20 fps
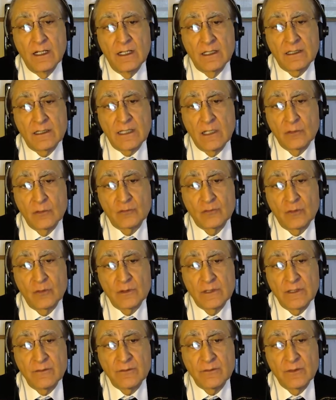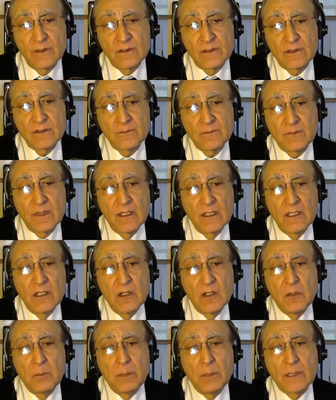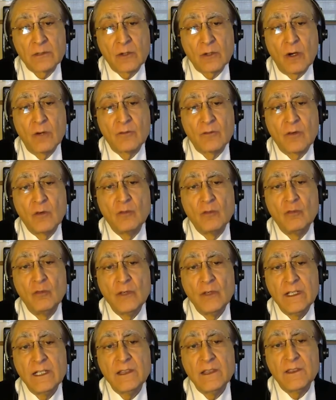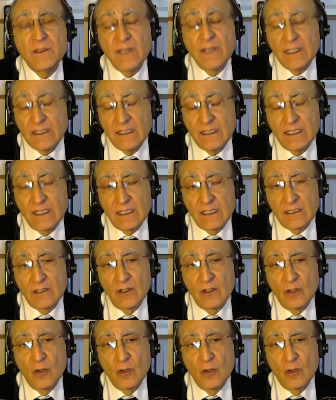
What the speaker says: cultural difference, but of rethinking